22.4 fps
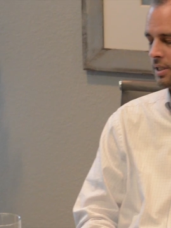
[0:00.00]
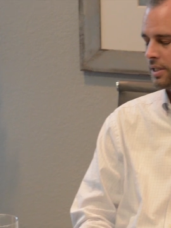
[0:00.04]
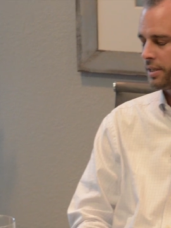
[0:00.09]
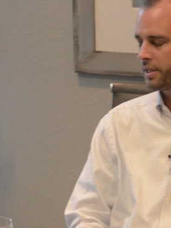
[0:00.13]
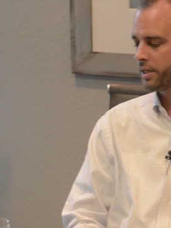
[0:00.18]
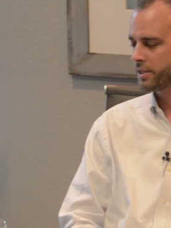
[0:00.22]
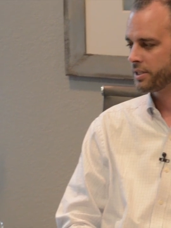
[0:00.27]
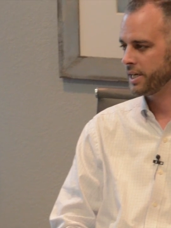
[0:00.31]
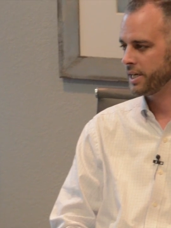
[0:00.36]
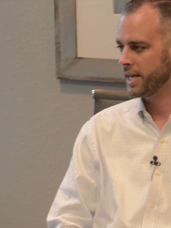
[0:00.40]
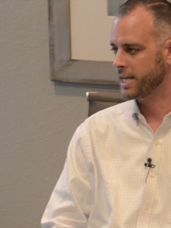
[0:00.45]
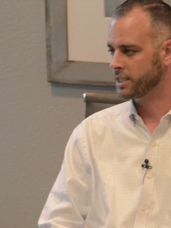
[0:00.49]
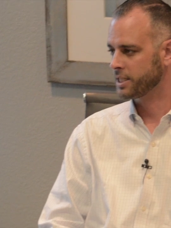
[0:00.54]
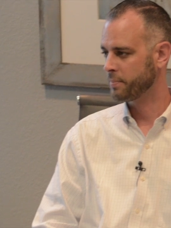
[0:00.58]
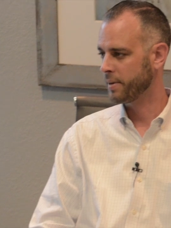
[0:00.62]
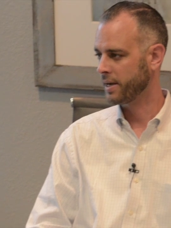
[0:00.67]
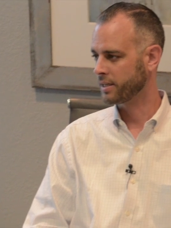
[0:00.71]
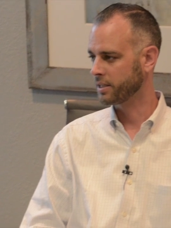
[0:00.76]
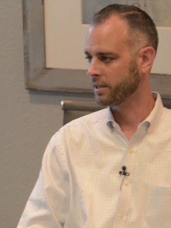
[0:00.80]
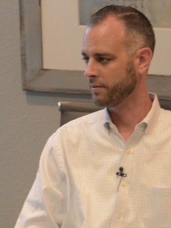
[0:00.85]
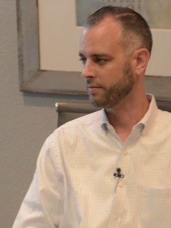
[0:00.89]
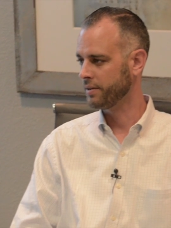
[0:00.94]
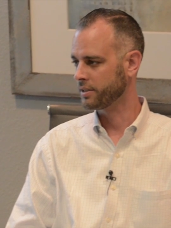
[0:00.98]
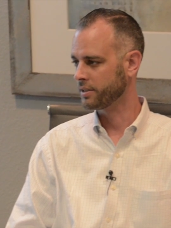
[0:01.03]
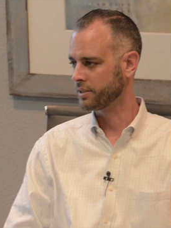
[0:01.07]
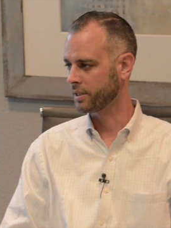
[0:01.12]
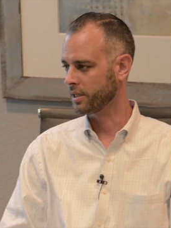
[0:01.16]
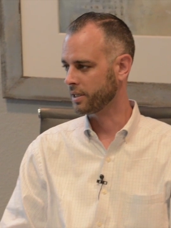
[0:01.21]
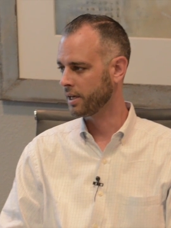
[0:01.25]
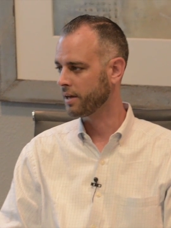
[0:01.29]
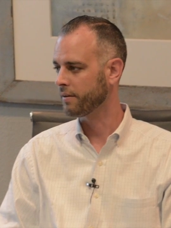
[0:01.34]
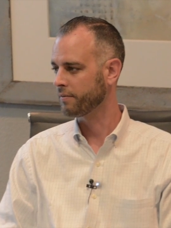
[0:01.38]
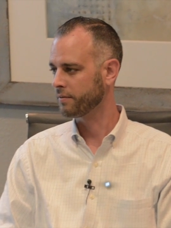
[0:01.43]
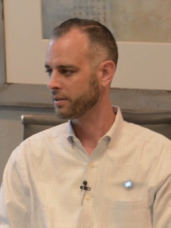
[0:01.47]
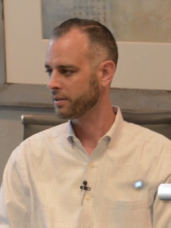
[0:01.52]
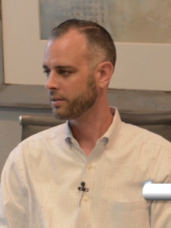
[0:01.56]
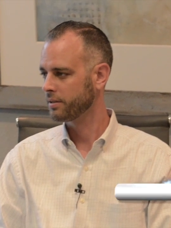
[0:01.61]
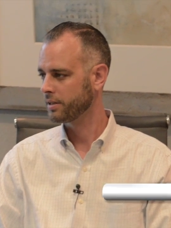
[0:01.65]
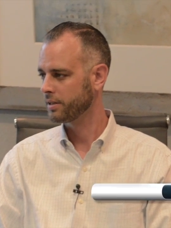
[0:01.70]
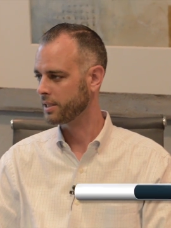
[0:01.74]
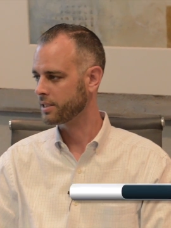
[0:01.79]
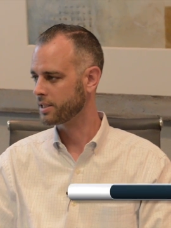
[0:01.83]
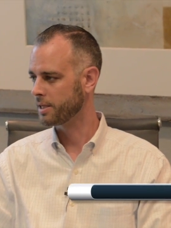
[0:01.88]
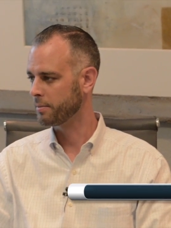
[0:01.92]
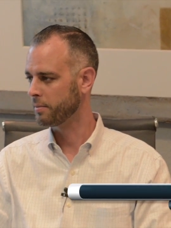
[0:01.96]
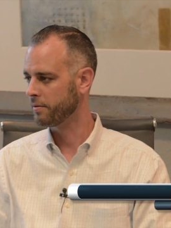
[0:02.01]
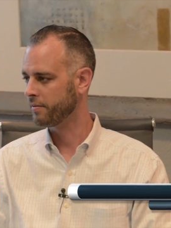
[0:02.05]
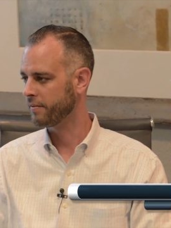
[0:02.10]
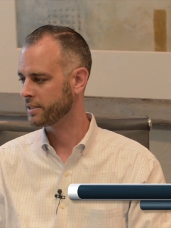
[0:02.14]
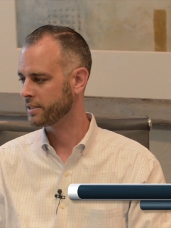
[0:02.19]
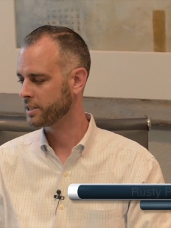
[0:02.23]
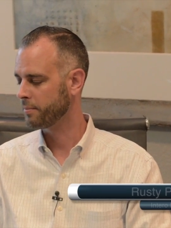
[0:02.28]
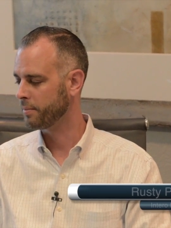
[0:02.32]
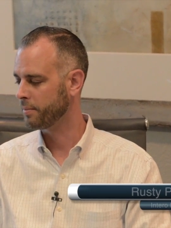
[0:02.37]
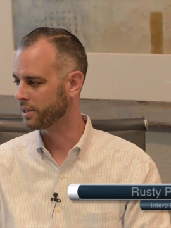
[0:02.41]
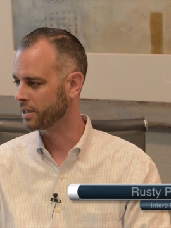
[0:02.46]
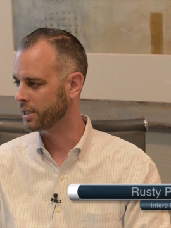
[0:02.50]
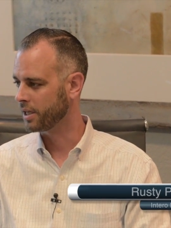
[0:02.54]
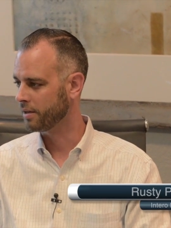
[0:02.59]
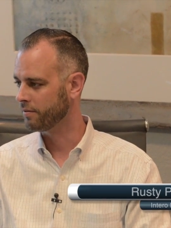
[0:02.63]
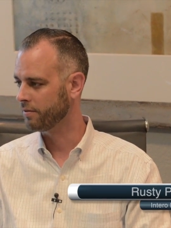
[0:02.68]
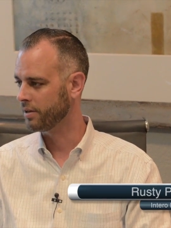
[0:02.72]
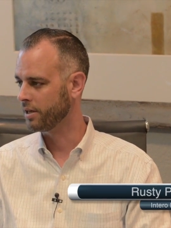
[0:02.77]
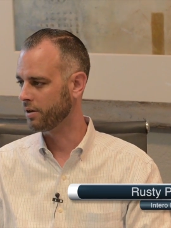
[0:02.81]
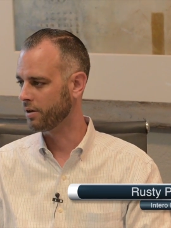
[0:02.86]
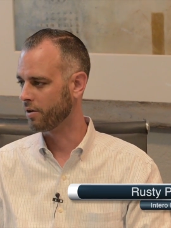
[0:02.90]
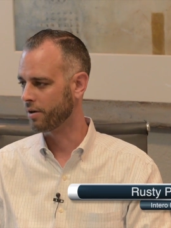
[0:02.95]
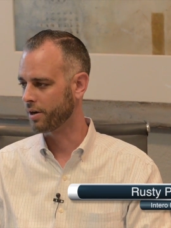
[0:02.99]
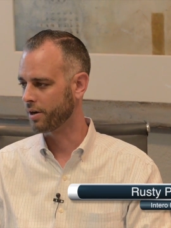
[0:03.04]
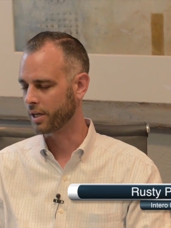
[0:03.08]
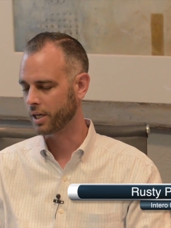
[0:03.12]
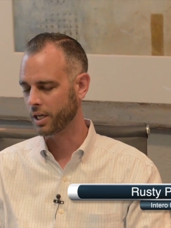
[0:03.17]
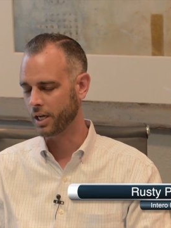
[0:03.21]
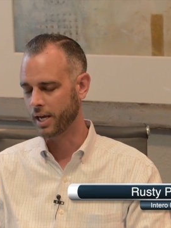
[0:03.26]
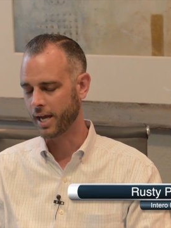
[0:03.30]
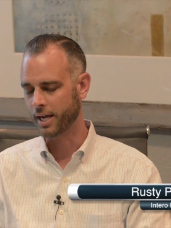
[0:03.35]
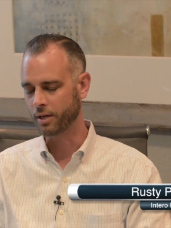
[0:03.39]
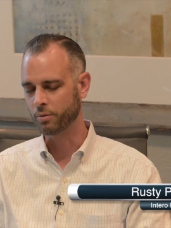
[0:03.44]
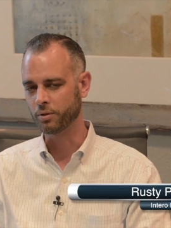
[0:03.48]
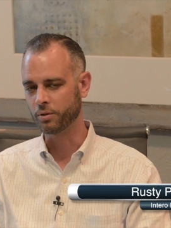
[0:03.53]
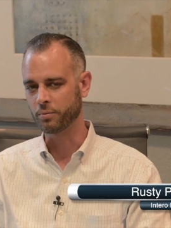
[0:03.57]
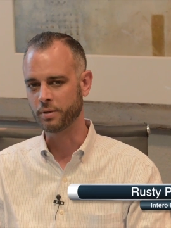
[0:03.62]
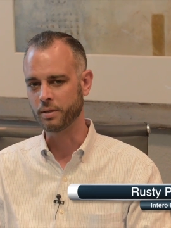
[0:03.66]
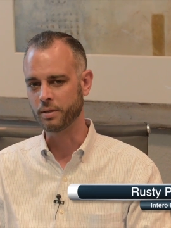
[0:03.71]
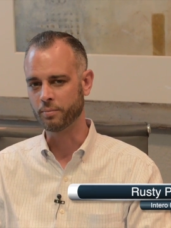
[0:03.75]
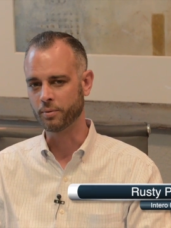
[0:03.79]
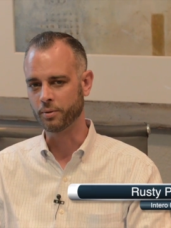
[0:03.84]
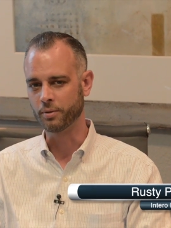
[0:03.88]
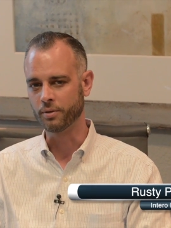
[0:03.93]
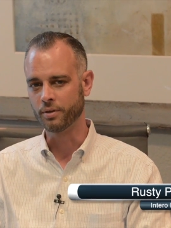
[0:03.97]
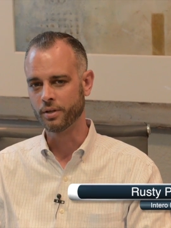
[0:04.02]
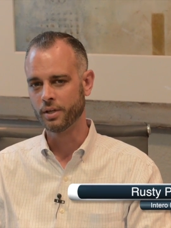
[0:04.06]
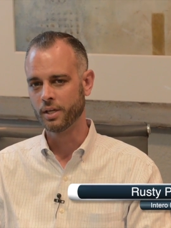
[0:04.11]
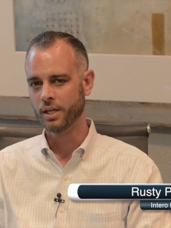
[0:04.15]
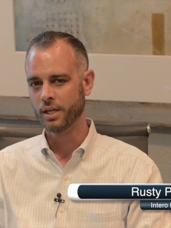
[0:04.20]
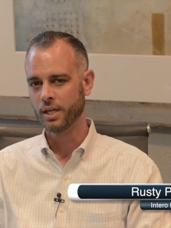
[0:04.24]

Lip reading: an aspect of there's a gift that some of us have been given in order to connect with people,